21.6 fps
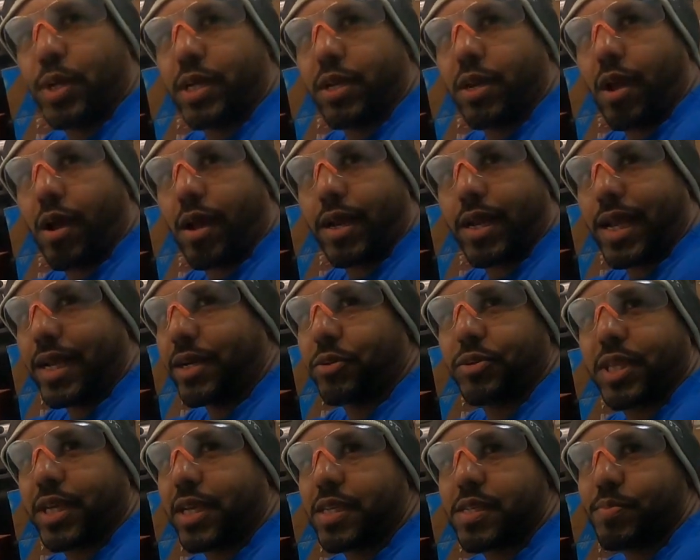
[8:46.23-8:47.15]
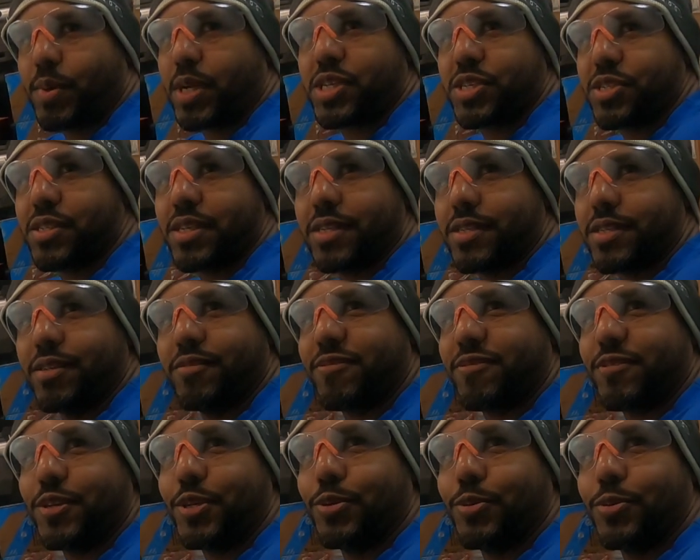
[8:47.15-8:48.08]
but I don't think as much as it did
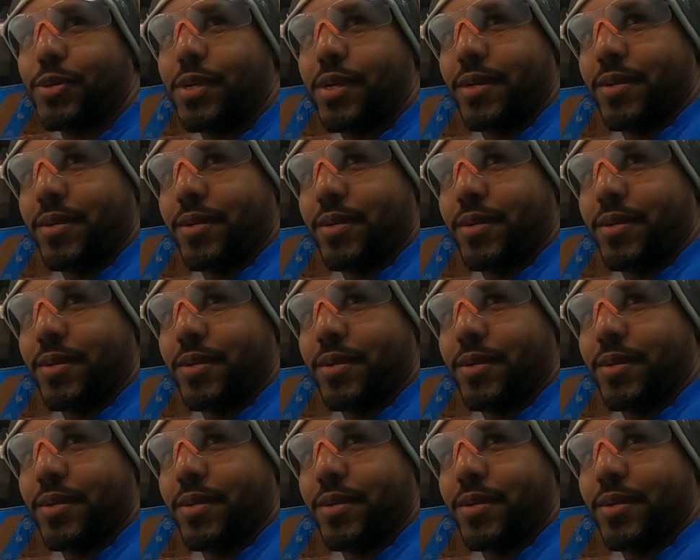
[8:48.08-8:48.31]
for you.